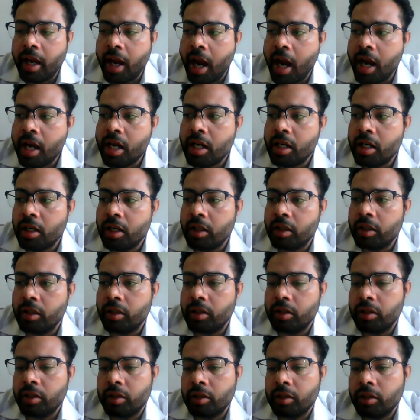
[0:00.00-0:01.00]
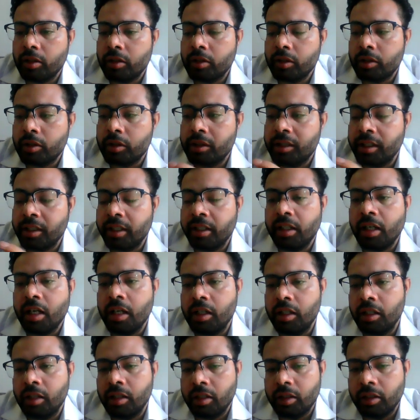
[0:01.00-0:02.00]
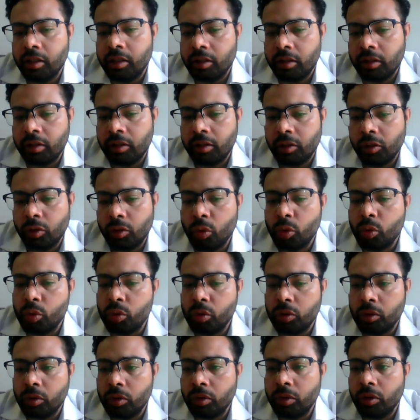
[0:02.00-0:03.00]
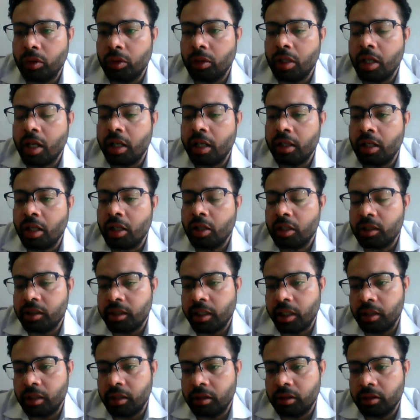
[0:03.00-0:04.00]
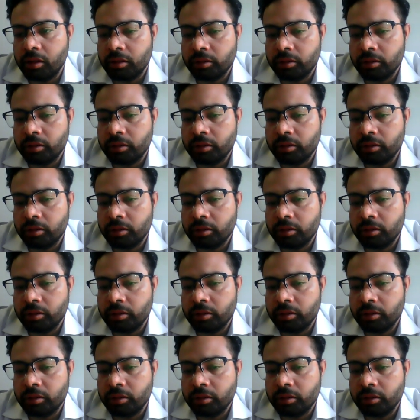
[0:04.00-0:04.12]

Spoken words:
and signal to the other cell.